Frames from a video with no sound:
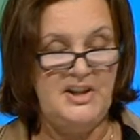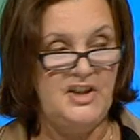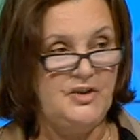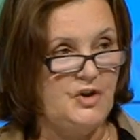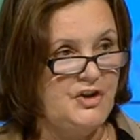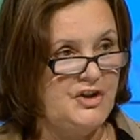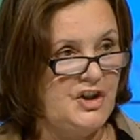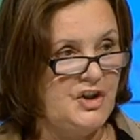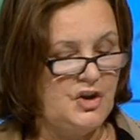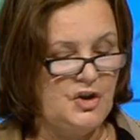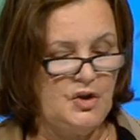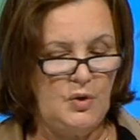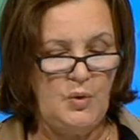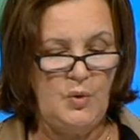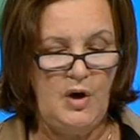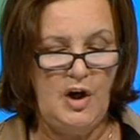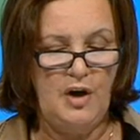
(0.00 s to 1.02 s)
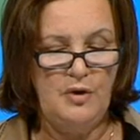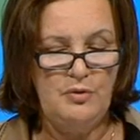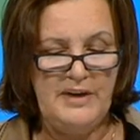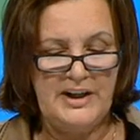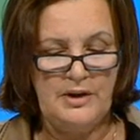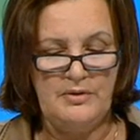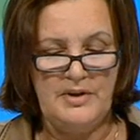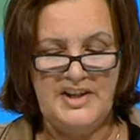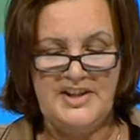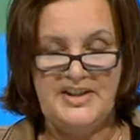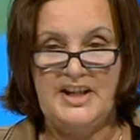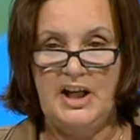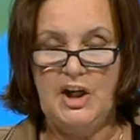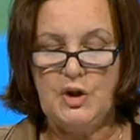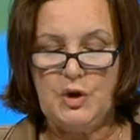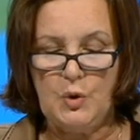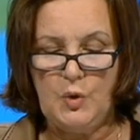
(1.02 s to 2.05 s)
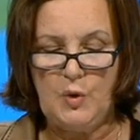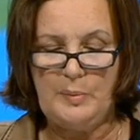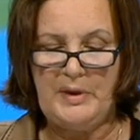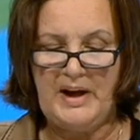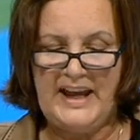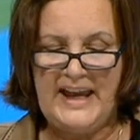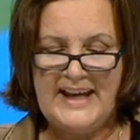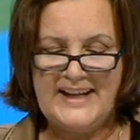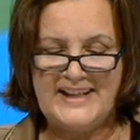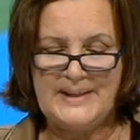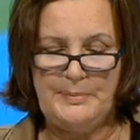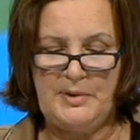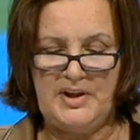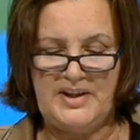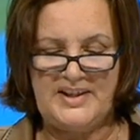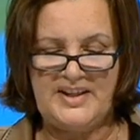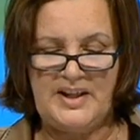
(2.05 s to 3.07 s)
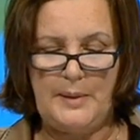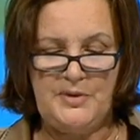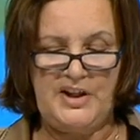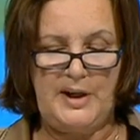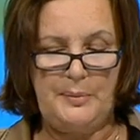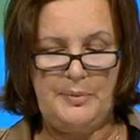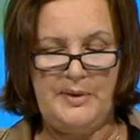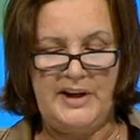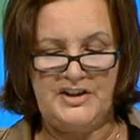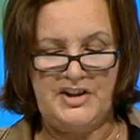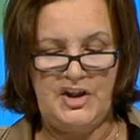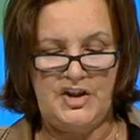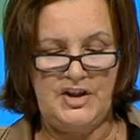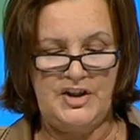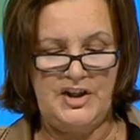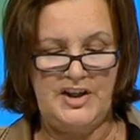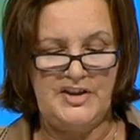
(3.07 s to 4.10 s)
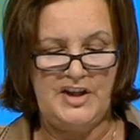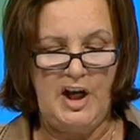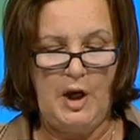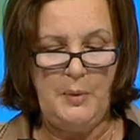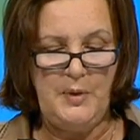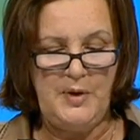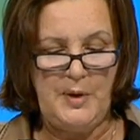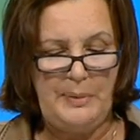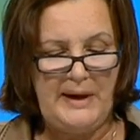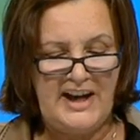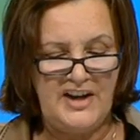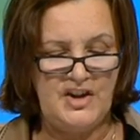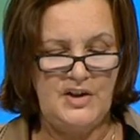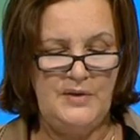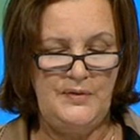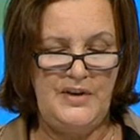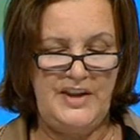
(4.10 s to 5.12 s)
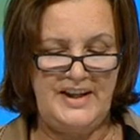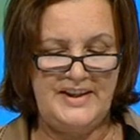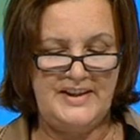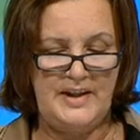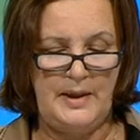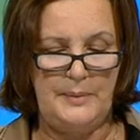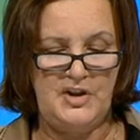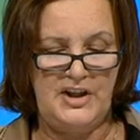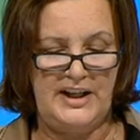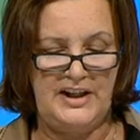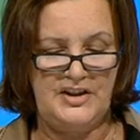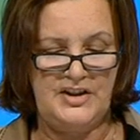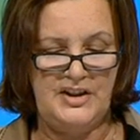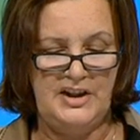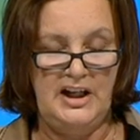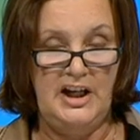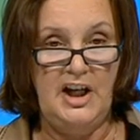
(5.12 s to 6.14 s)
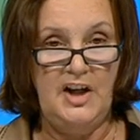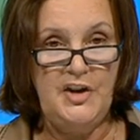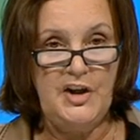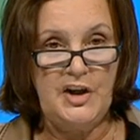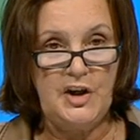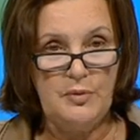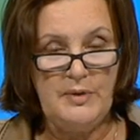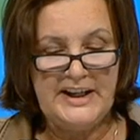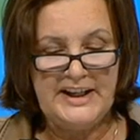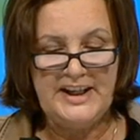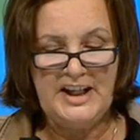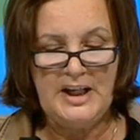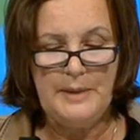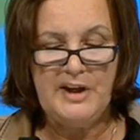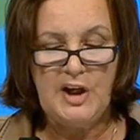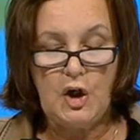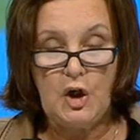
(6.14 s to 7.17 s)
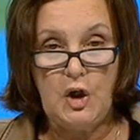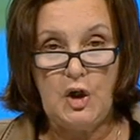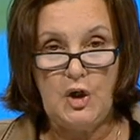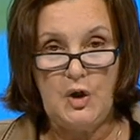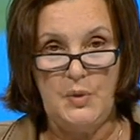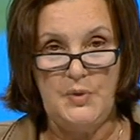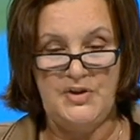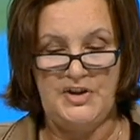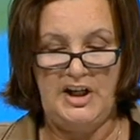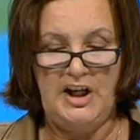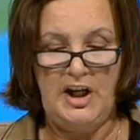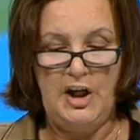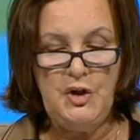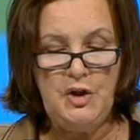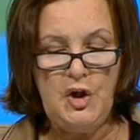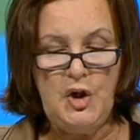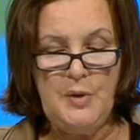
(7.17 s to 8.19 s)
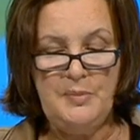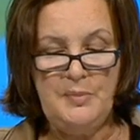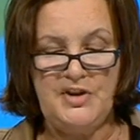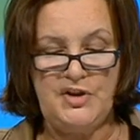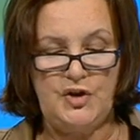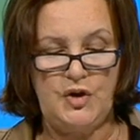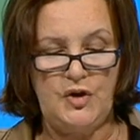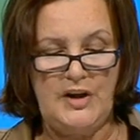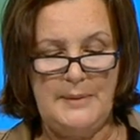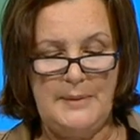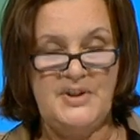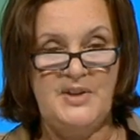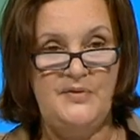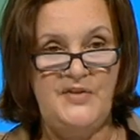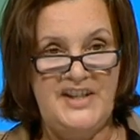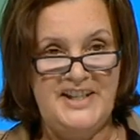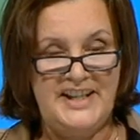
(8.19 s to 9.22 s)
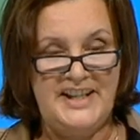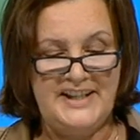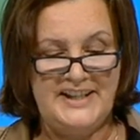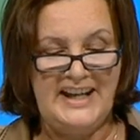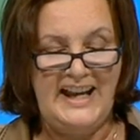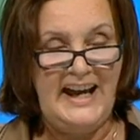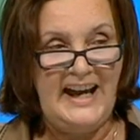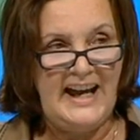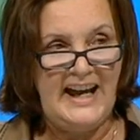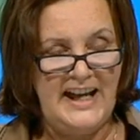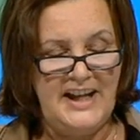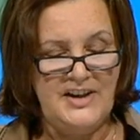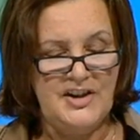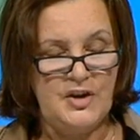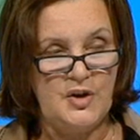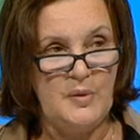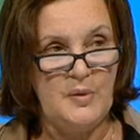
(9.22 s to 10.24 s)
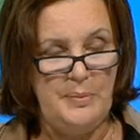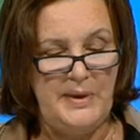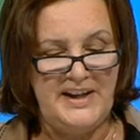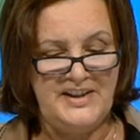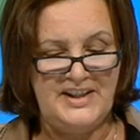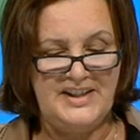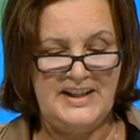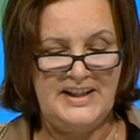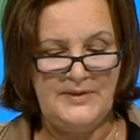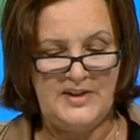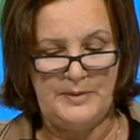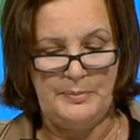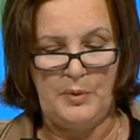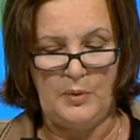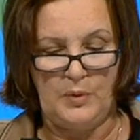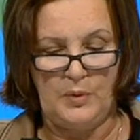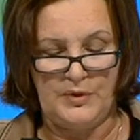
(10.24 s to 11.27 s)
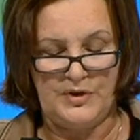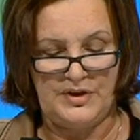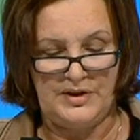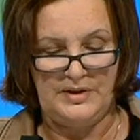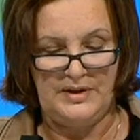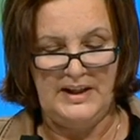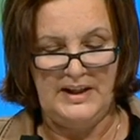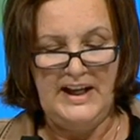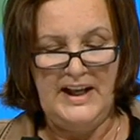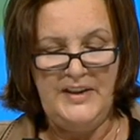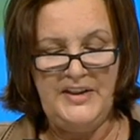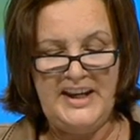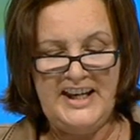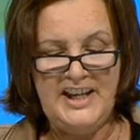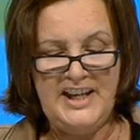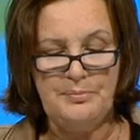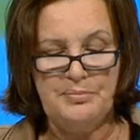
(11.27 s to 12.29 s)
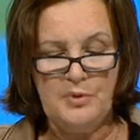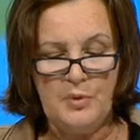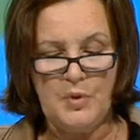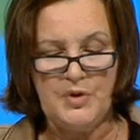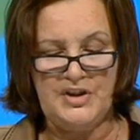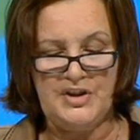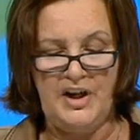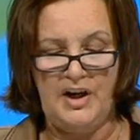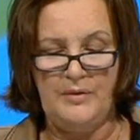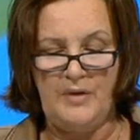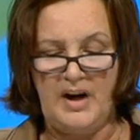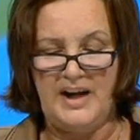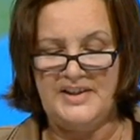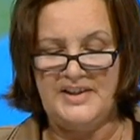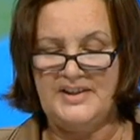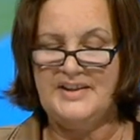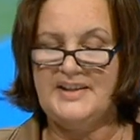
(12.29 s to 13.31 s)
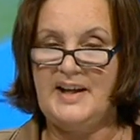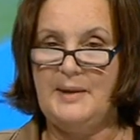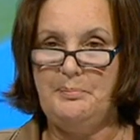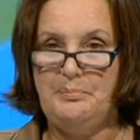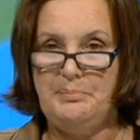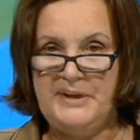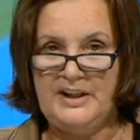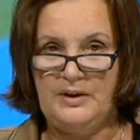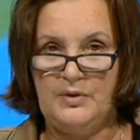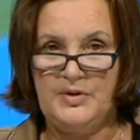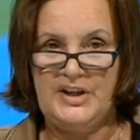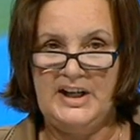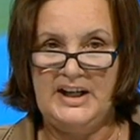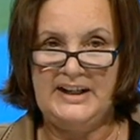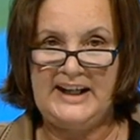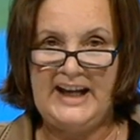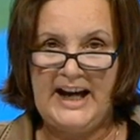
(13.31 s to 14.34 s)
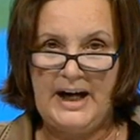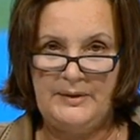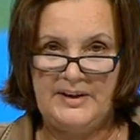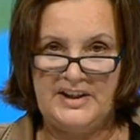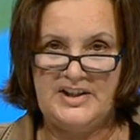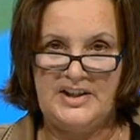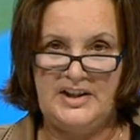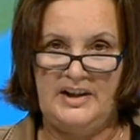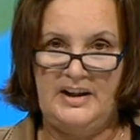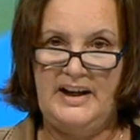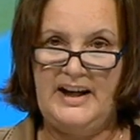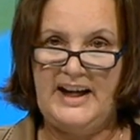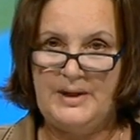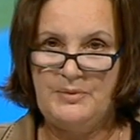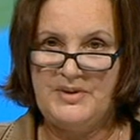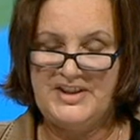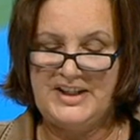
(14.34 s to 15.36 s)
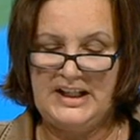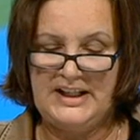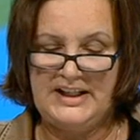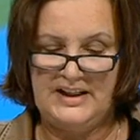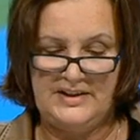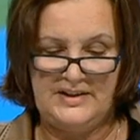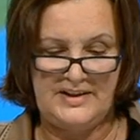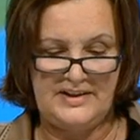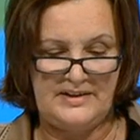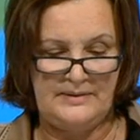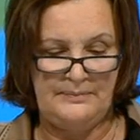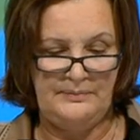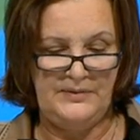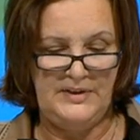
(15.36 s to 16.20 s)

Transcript: is traditional, rigorous, taught by expert subject practitioners with a passion for their subject. The curriculum includes numerous trips, visits, and competitive sport. These broaden horizons and build character and resilience.